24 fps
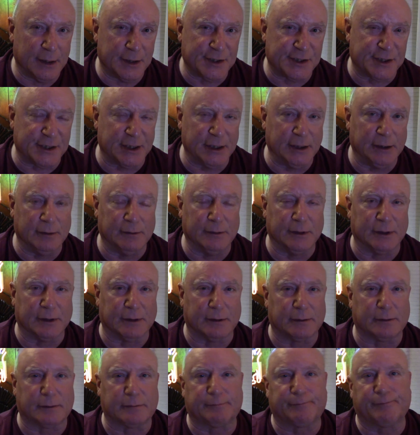See, you
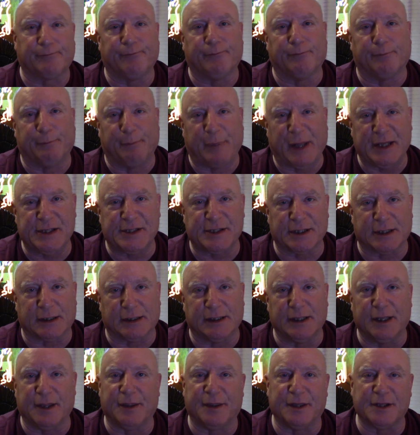
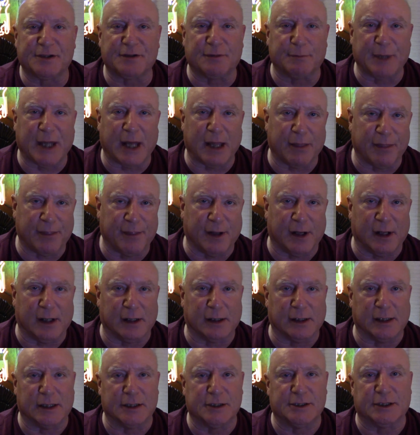basically, this from that
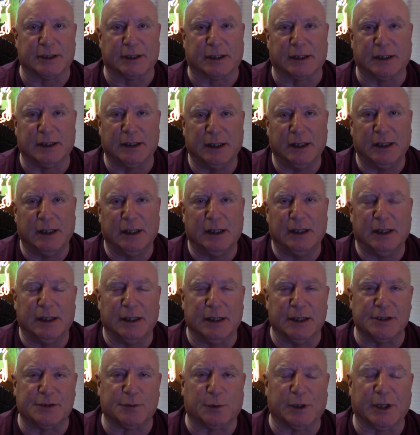thought logic
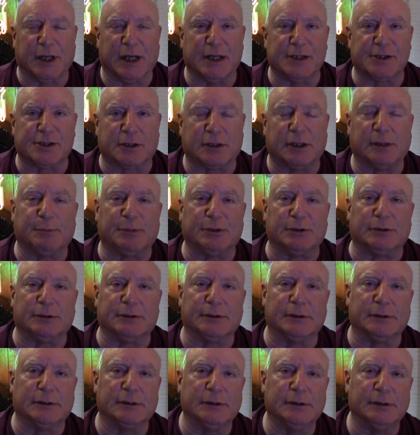is what has
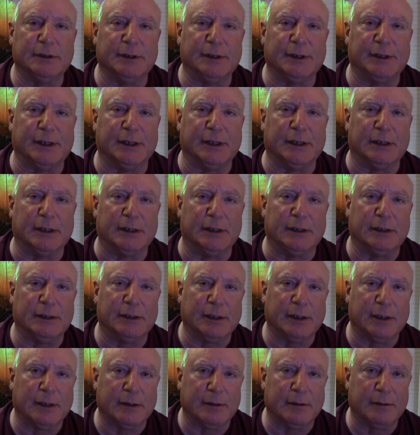crippled the
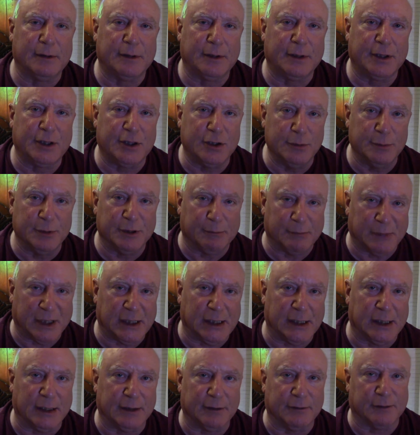human
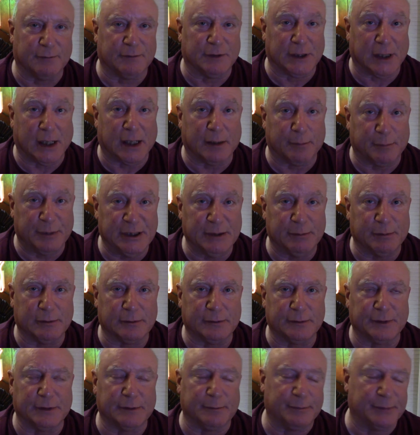mind of a lot of
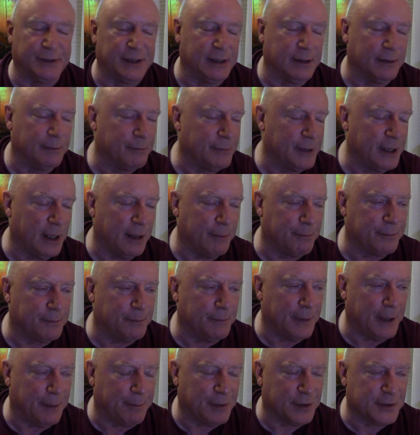people. A